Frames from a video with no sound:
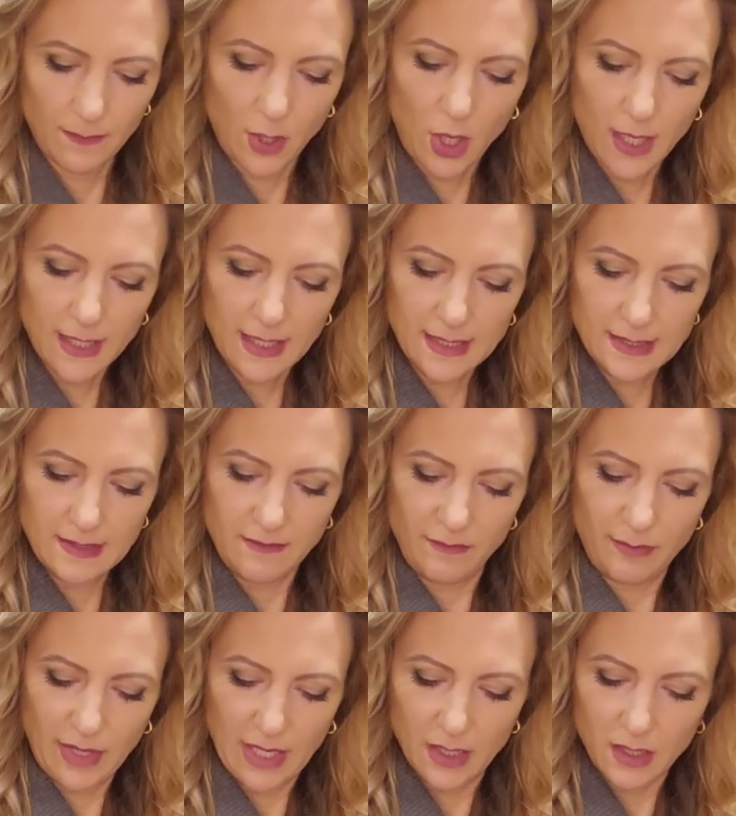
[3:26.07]
pockets
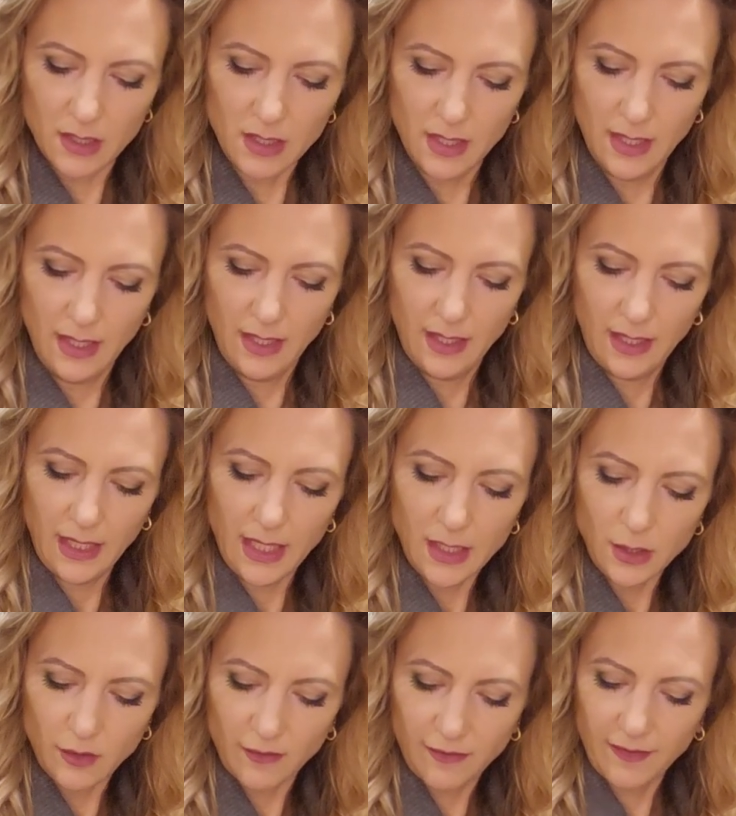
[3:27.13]
of butter
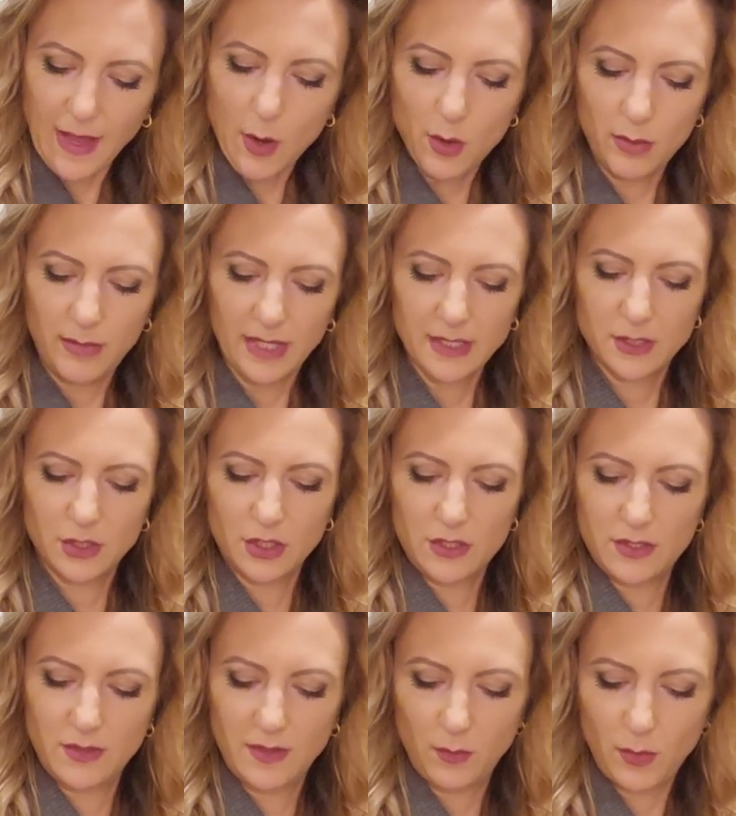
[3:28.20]
in your flour mixture
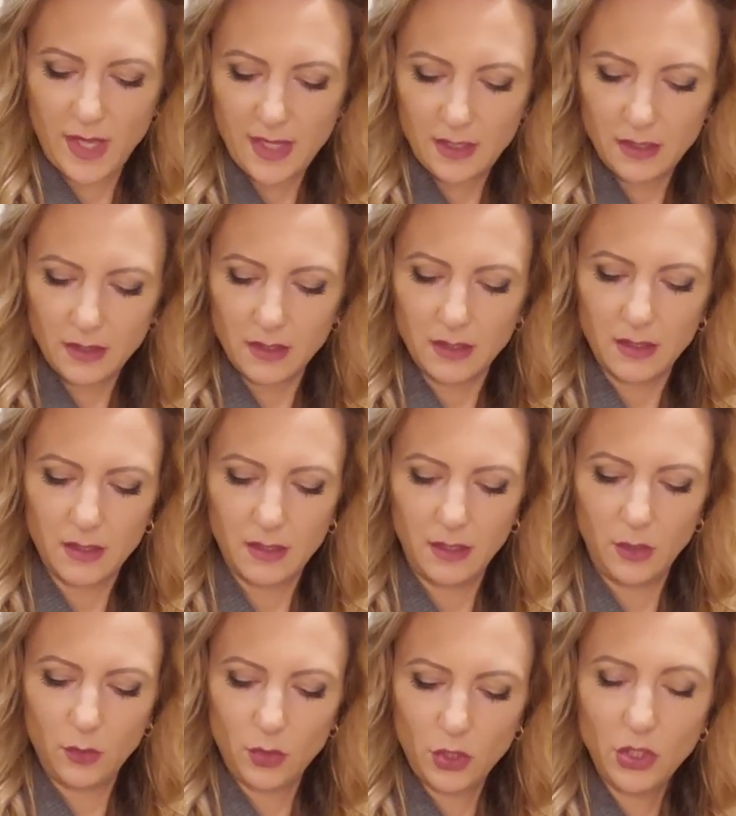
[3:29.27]
so that when
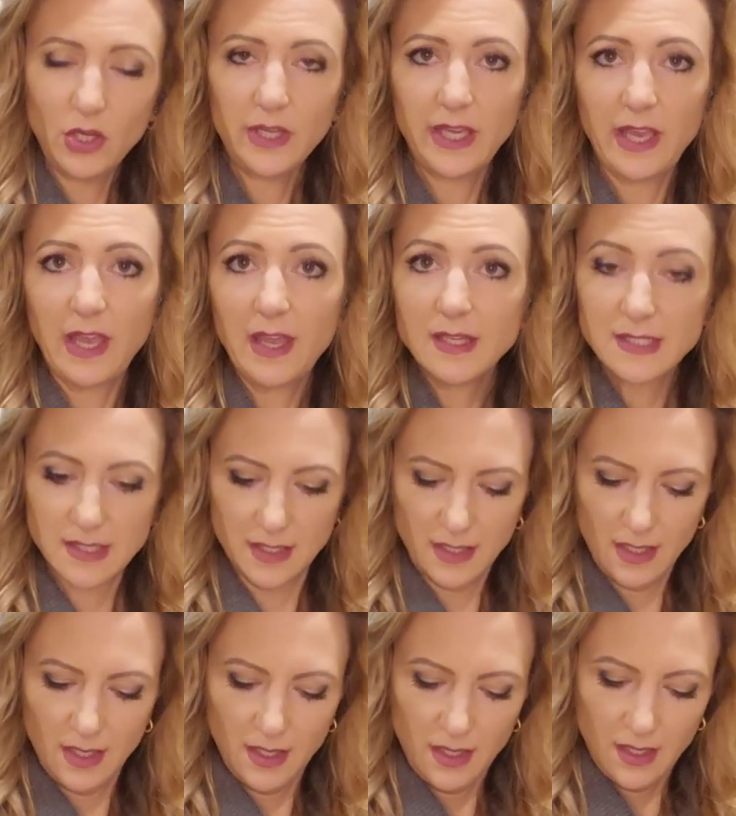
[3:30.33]
you cook it,
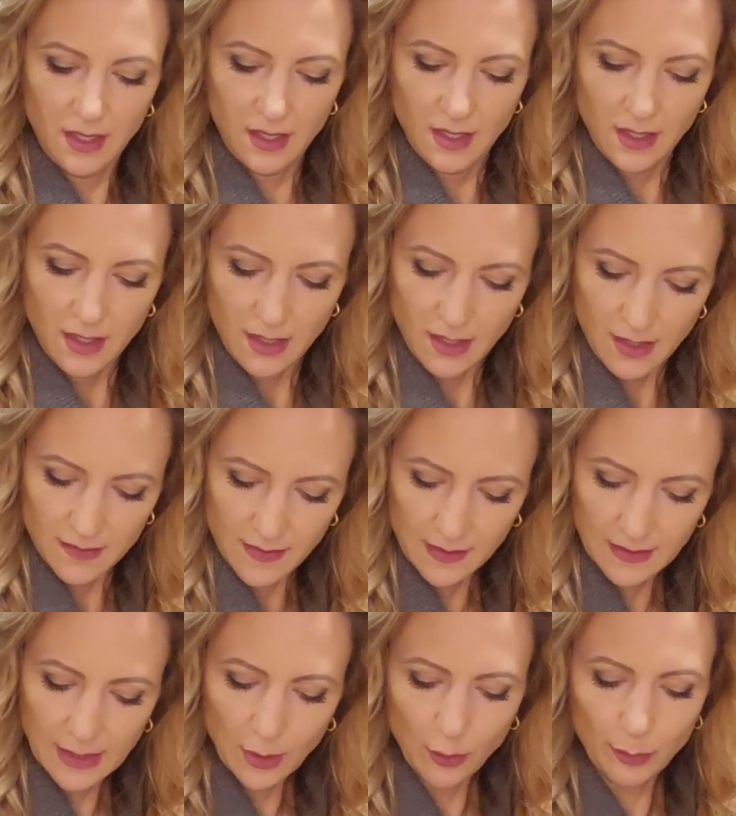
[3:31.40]
the
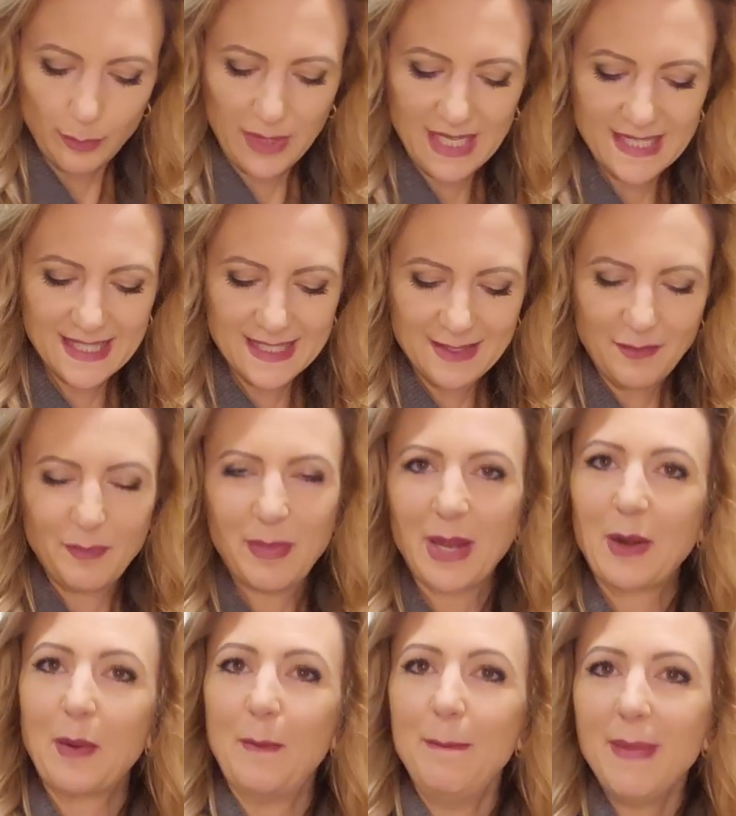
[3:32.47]
little pieces of
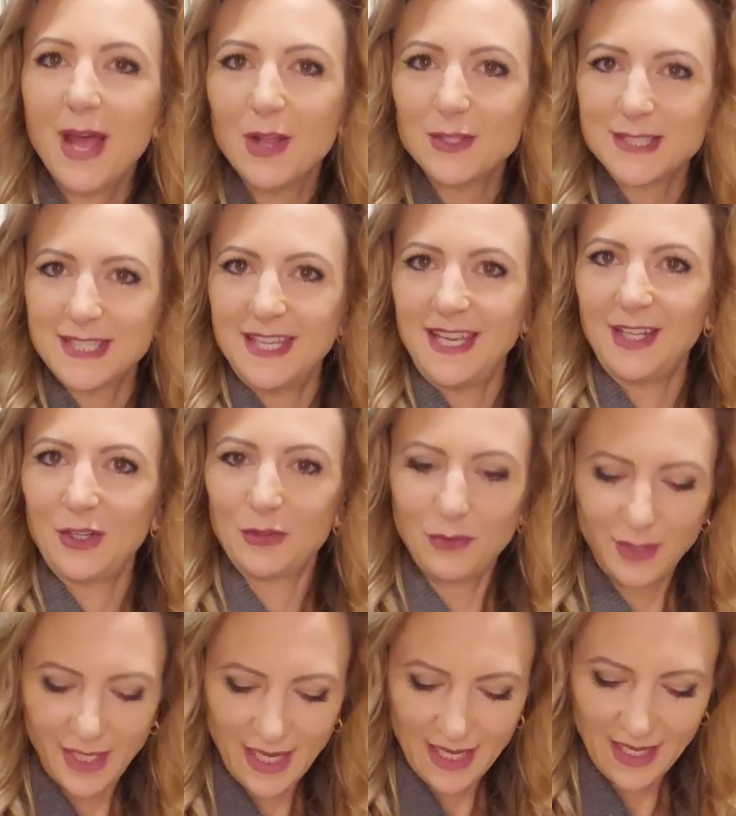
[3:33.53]
butter melt and
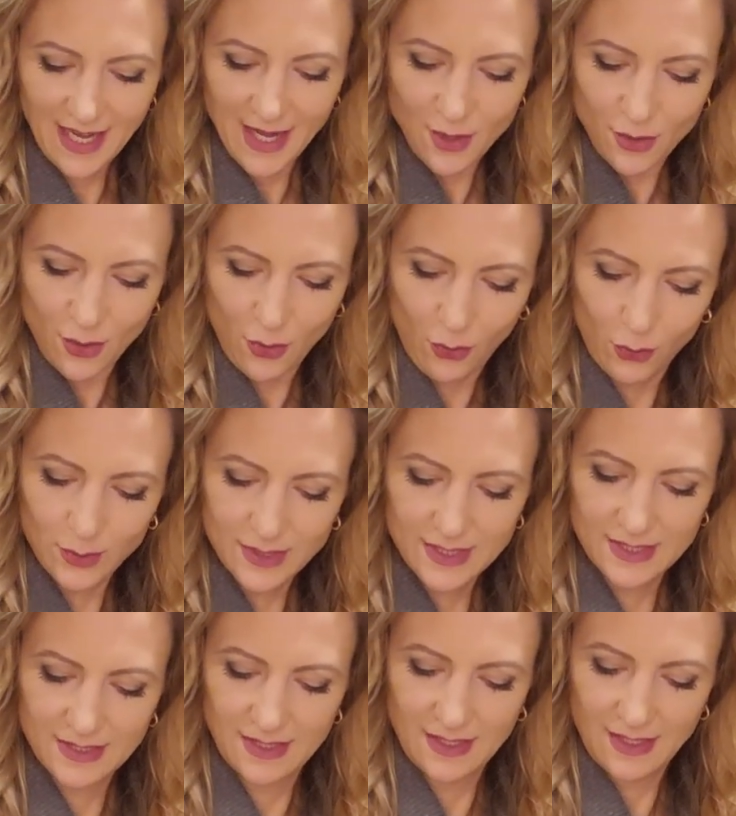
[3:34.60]
create air
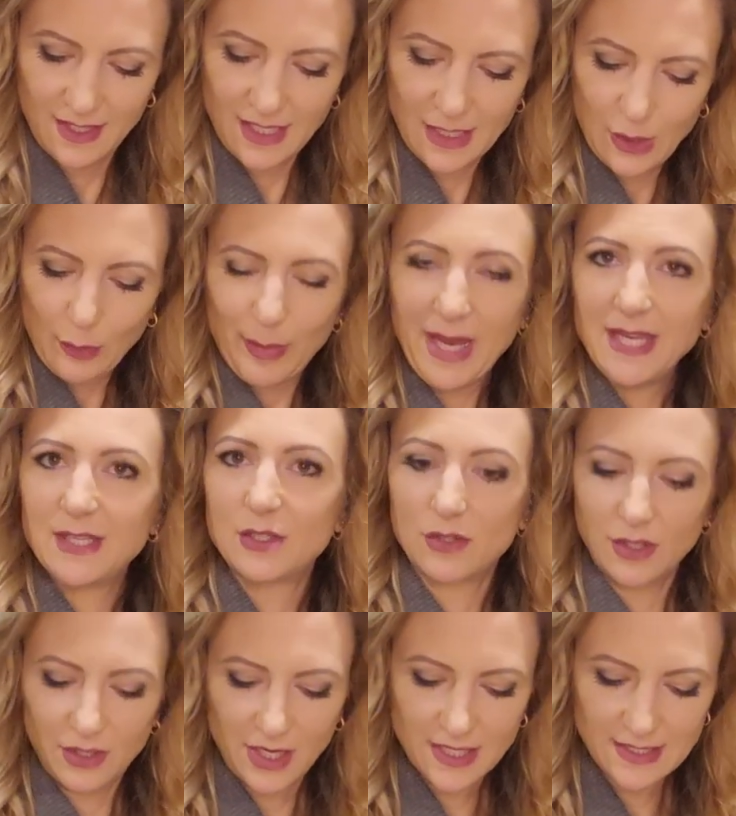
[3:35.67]
holes in your
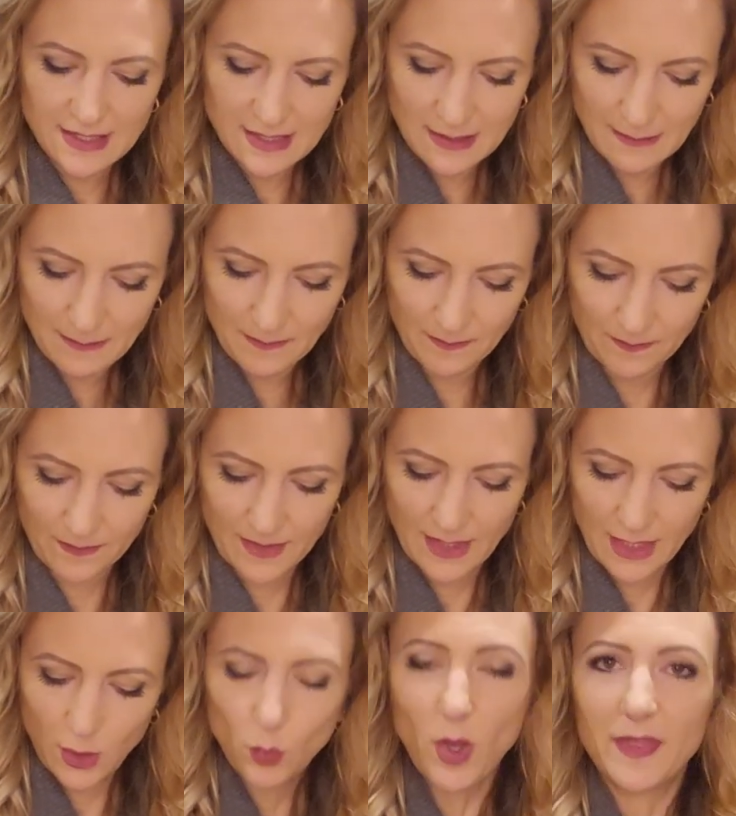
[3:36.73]
pastry crust.
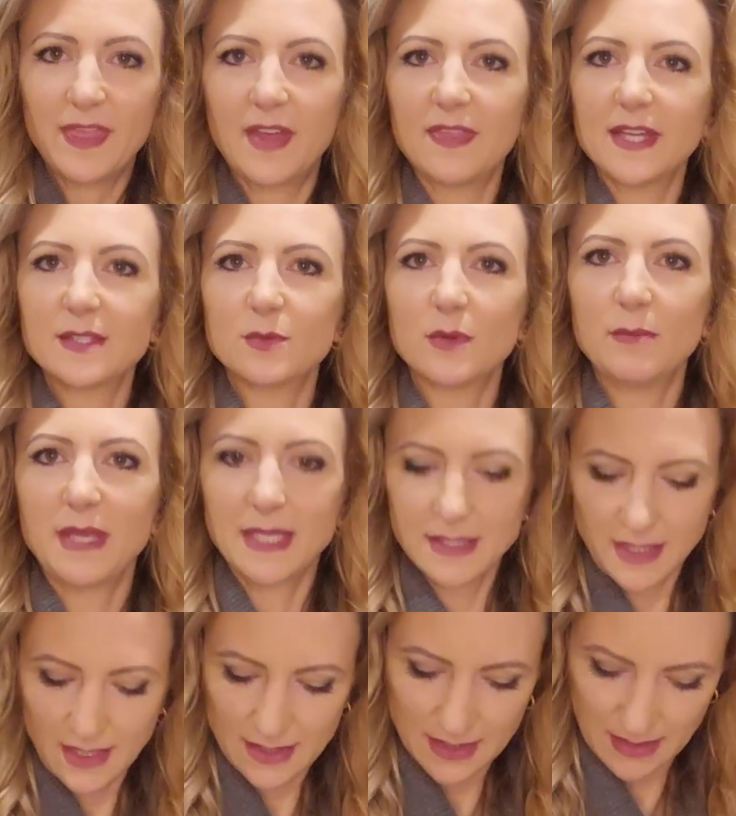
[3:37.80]
And you want that. That's what
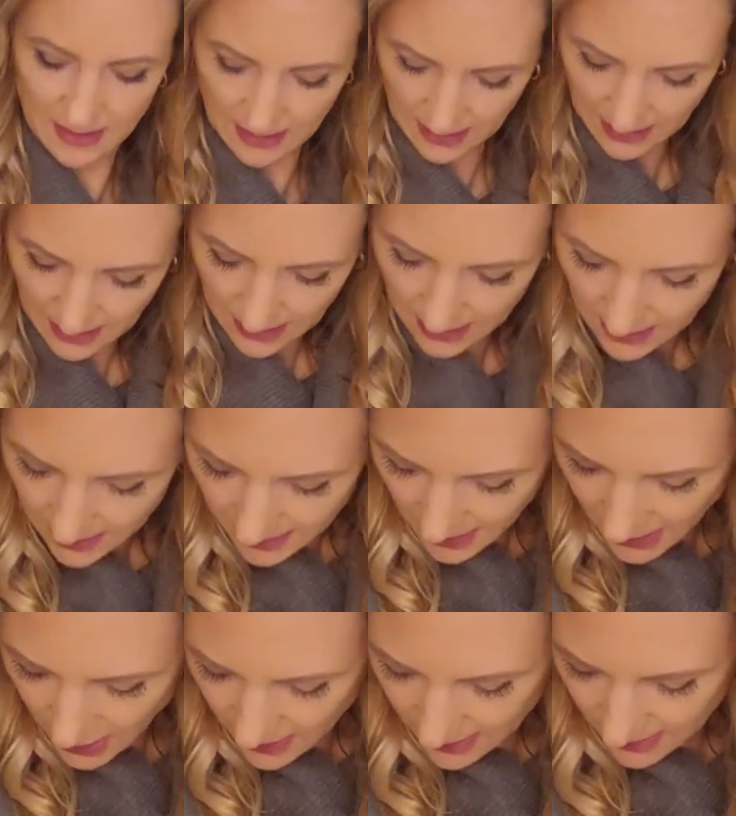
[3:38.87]
makes it,
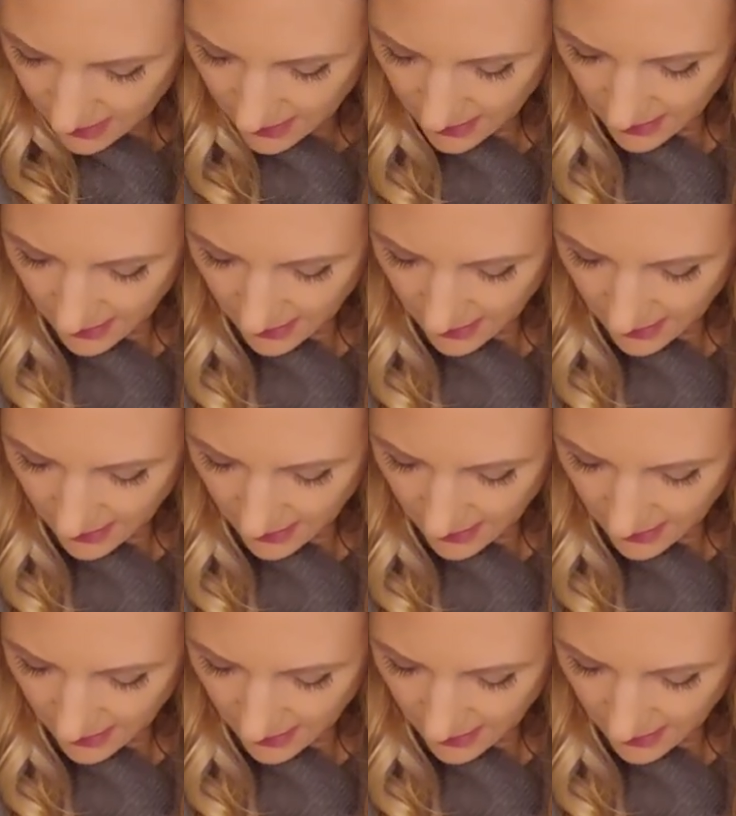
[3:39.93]
that's